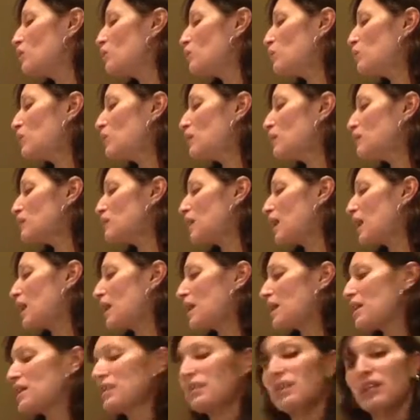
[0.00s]
plus
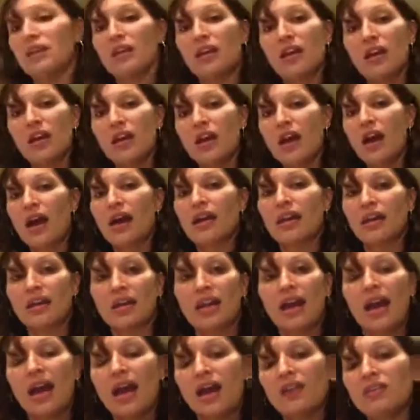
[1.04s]
8. I can
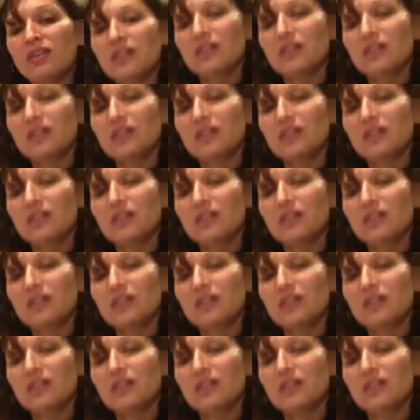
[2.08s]
add